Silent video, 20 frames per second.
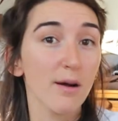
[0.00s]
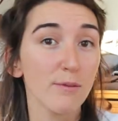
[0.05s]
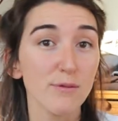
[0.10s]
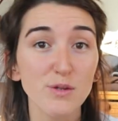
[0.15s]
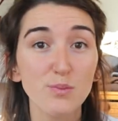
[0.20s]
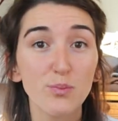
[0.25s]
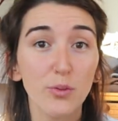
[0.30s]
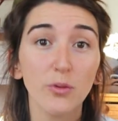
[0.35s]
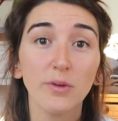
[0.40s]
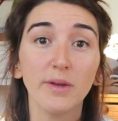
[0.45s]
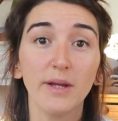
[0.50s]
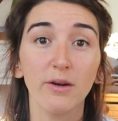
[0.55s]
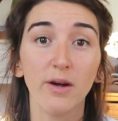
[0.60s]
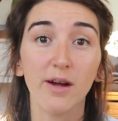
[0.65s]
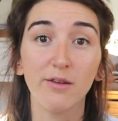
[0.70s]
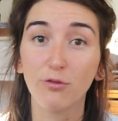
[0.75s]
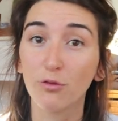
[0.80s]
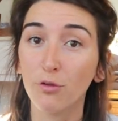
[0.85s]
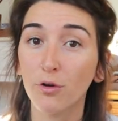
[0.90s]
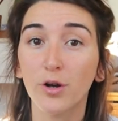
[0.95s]
I was born there,
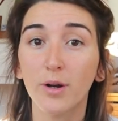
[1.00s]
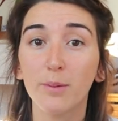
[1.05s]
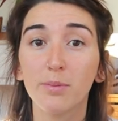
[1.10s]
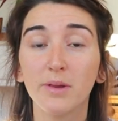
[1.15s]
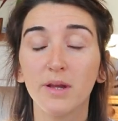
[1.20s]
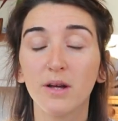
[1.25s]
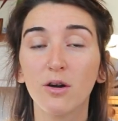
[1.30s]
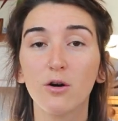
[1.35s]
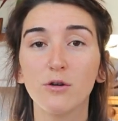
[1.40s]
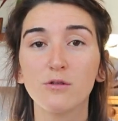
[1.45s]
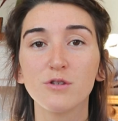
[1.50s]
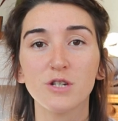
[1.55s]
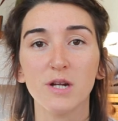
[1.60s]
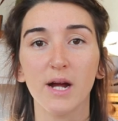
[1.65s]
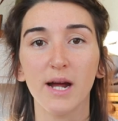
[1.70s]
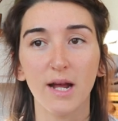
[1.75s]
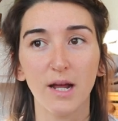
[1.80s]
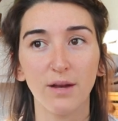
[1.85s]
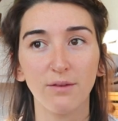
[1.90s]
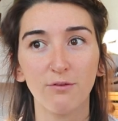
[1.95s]
I've grown up in the
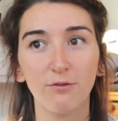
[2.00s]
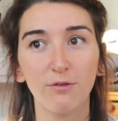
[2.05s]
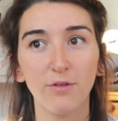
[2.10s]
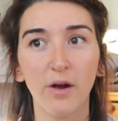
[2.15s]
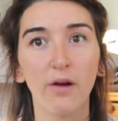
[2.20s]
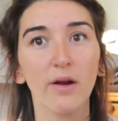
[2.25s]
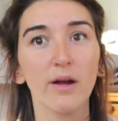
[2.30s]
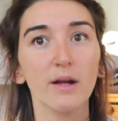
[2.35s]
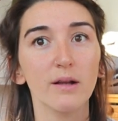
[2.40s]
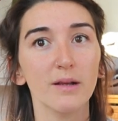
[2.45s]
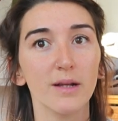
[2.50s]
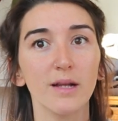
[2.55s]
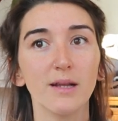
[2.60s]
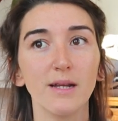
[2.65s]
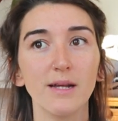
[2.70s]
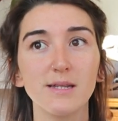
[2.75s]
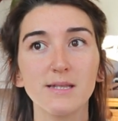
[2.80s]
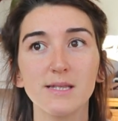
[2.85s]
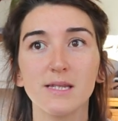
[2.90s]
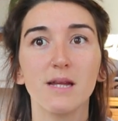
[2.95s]
culture, I can very
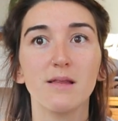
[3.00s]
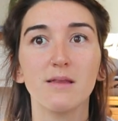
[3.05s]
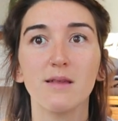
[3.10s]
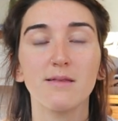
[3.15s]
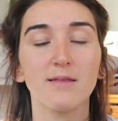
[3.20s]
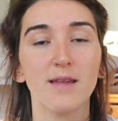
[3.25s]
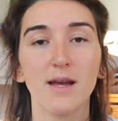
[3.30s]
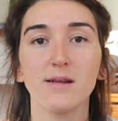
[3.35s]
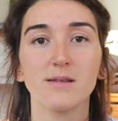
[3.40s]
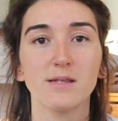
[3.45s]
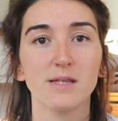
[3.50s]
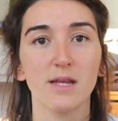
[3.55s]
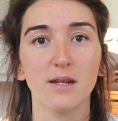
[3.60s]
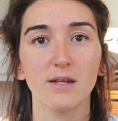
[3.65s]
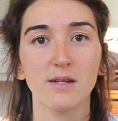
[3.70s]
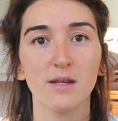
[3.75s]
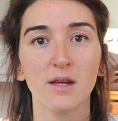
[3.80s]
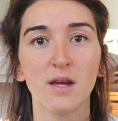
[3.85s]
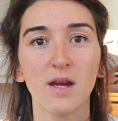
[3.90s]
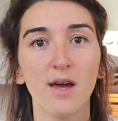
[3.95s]
clearly see the things
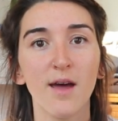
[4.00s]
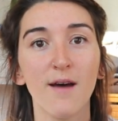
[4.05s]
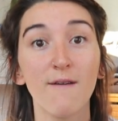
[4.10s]
that are